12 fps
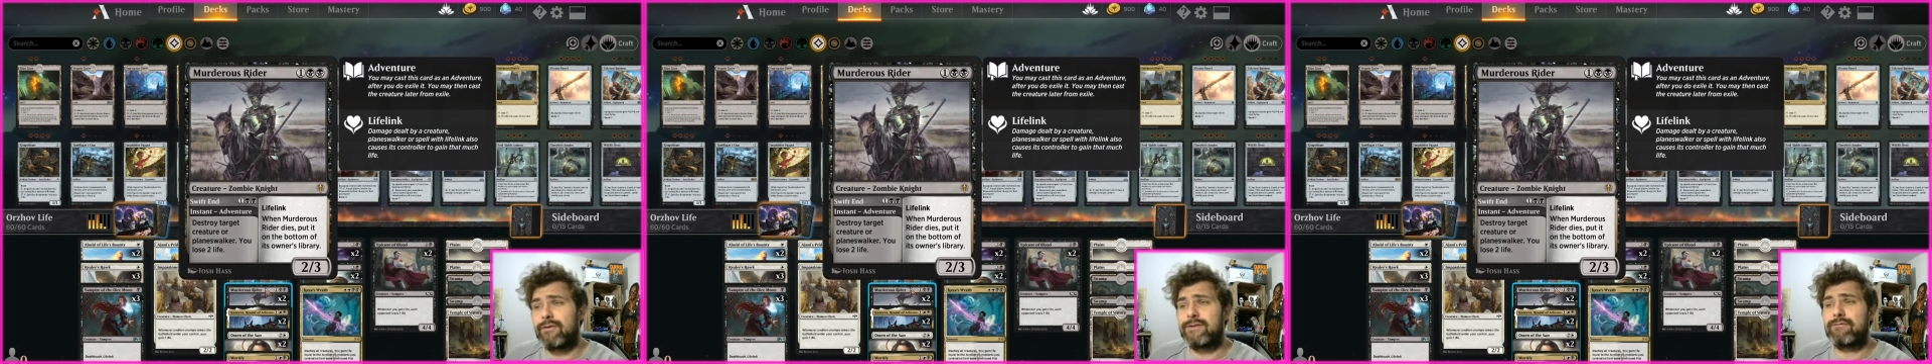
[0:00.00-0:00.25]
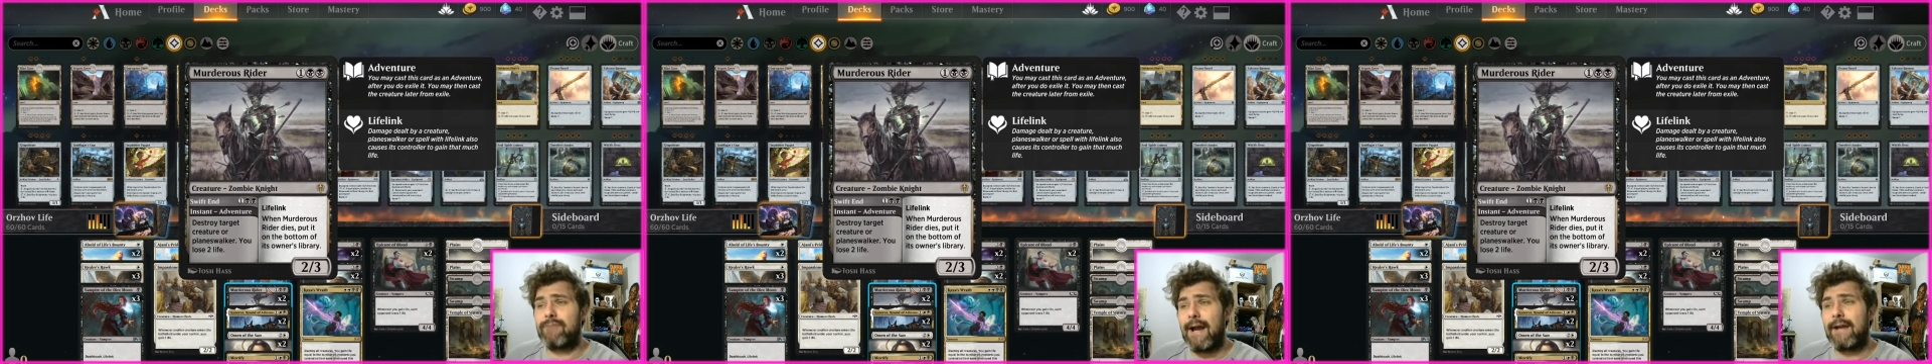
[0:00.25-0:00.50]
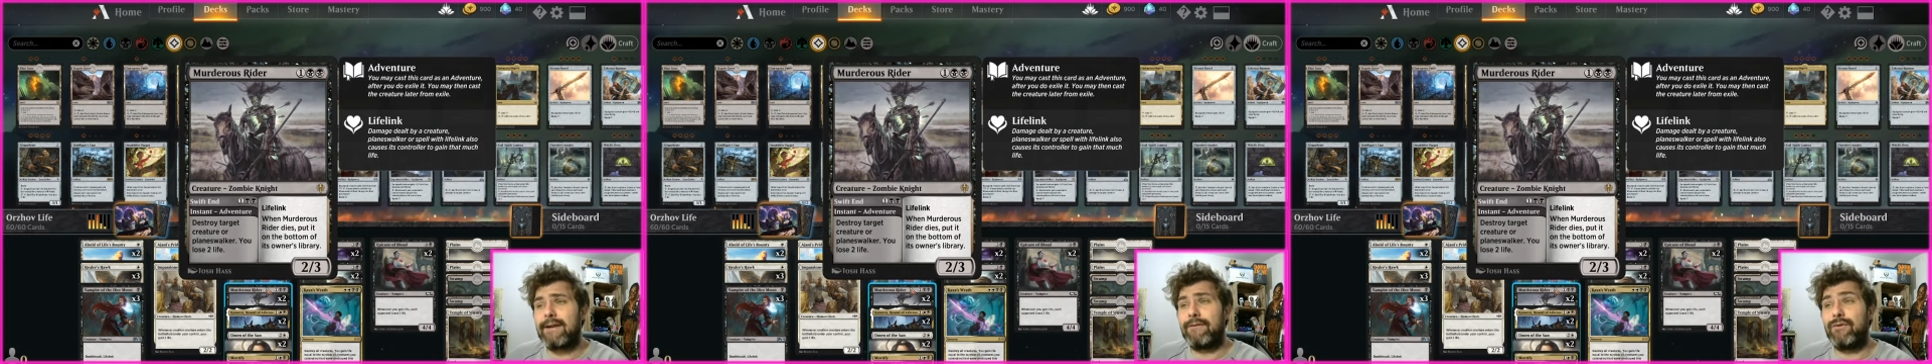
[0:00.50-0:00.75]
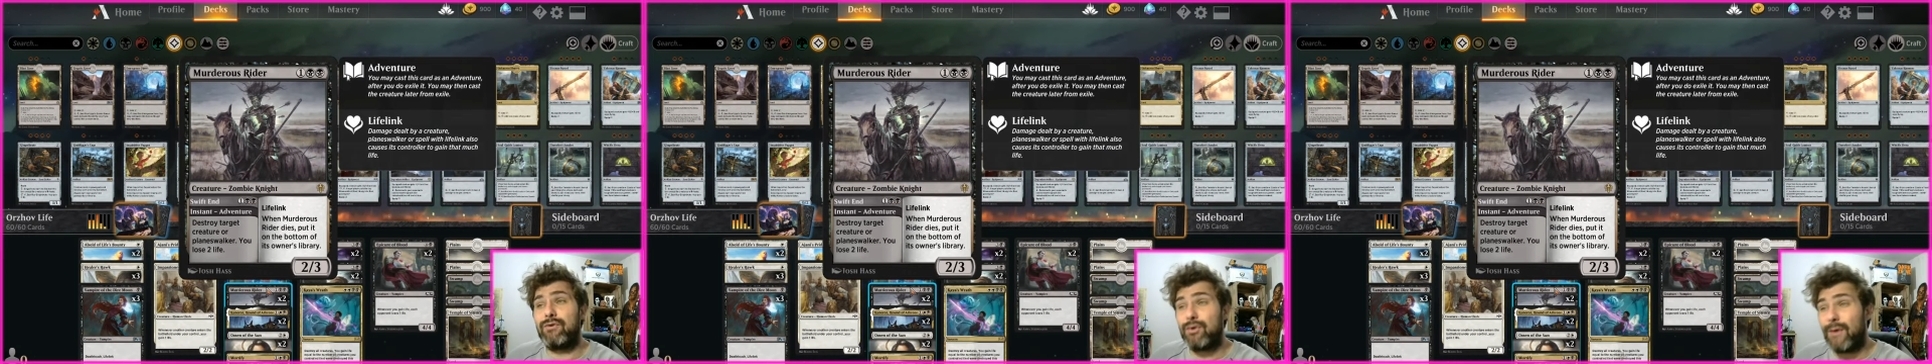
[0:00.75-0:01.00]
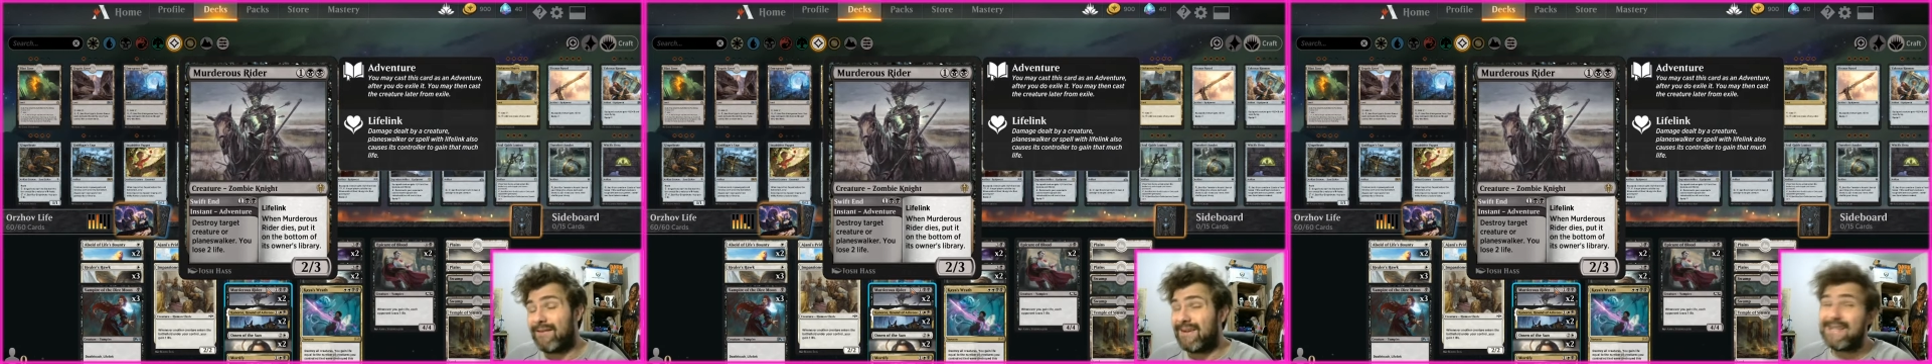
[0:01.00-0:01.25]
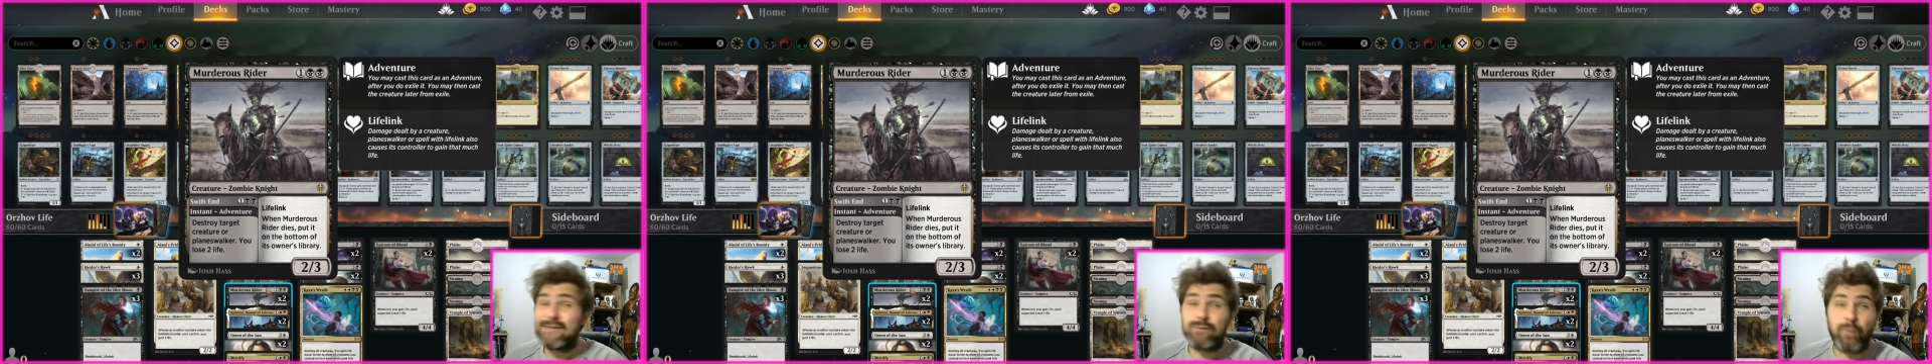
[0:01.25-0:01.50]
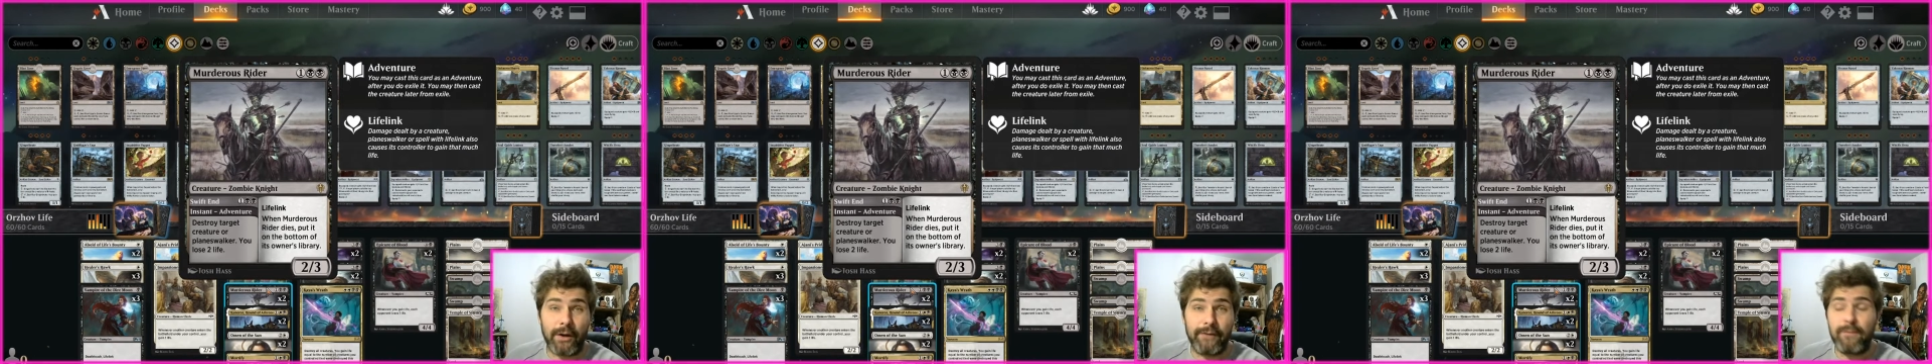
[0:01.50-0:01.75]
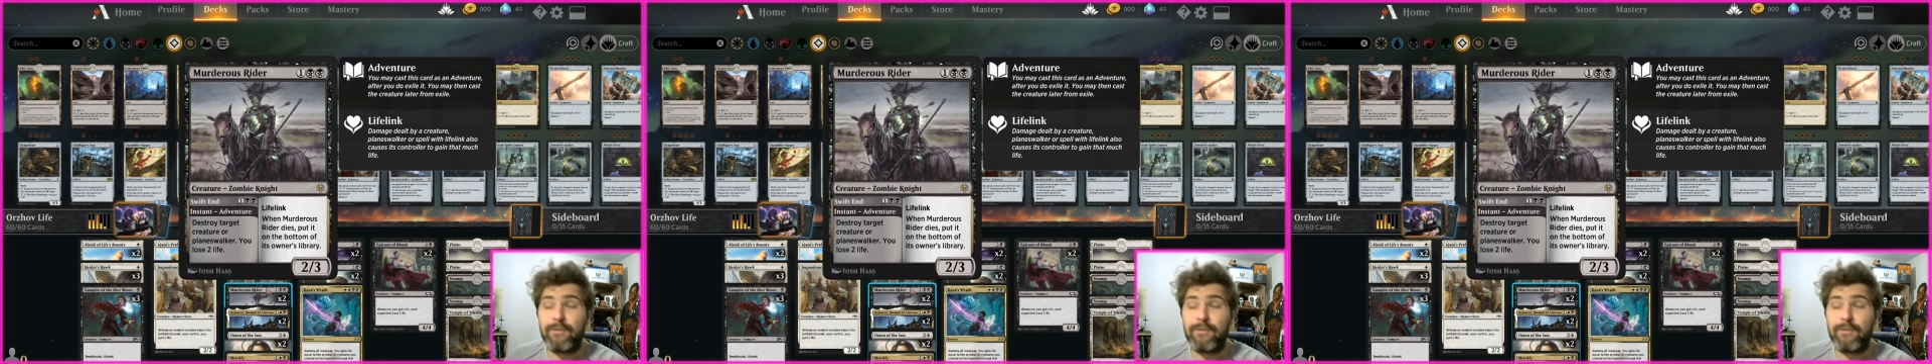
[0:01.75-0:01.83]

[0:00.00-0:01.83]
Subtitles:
is a rare that if you do have at least one of them,